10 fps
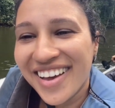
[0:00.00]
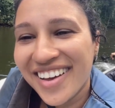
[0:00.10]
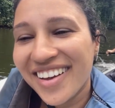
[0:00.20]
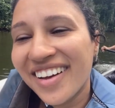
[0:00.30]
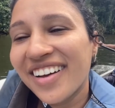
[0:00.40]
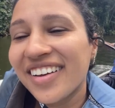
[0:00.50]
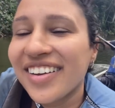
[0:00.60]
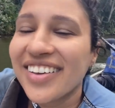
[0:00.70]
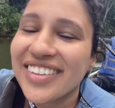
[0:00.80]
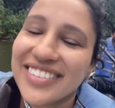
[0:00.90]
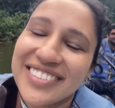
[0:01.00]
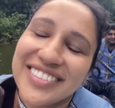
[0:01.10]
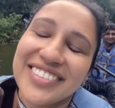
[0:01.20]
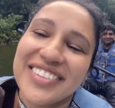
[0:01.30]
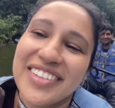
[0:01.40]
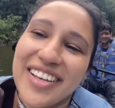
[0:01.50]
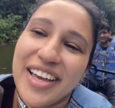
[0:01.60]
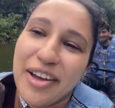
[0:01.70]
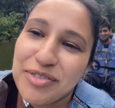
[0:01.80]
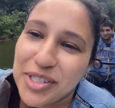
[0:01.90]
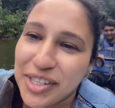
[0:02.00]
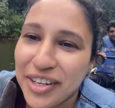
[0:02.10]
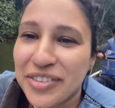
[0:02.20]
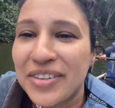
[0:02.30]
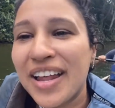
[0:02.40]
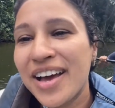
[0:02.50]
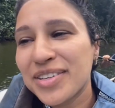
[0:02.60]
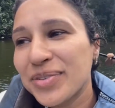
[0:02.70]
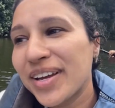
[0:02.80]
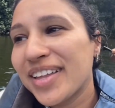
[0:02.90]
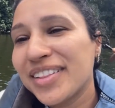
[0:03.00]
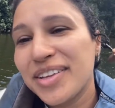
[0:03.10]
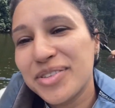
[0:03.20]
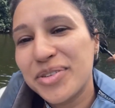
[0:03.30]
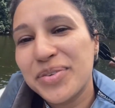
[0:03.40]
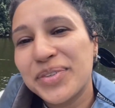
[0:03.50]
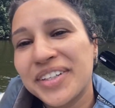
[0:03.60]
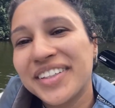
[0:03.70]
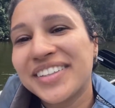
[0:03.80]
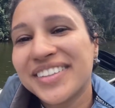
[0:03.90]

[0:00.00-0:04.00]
Uh, I'm just going to relax while he does all the work.